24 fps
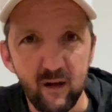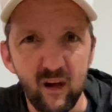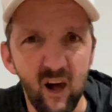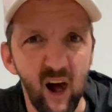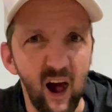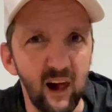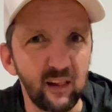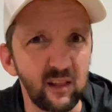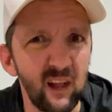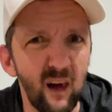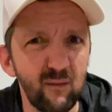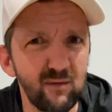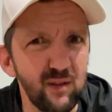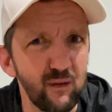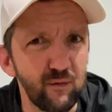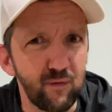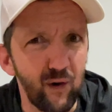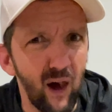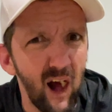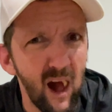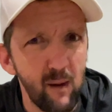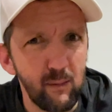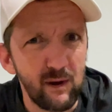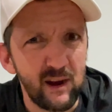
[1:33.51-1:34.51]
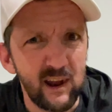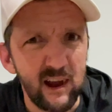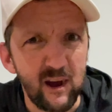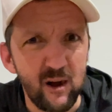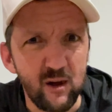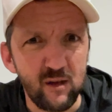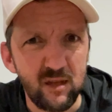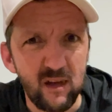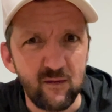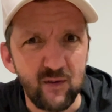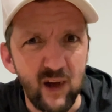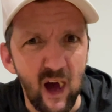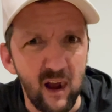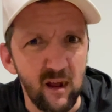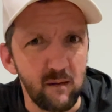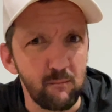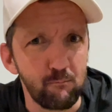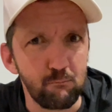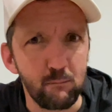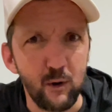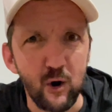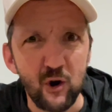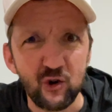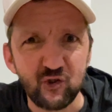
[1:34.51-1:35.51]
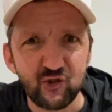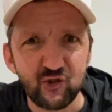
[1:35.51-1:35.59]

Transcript: I love the vibe in here. They've got a merch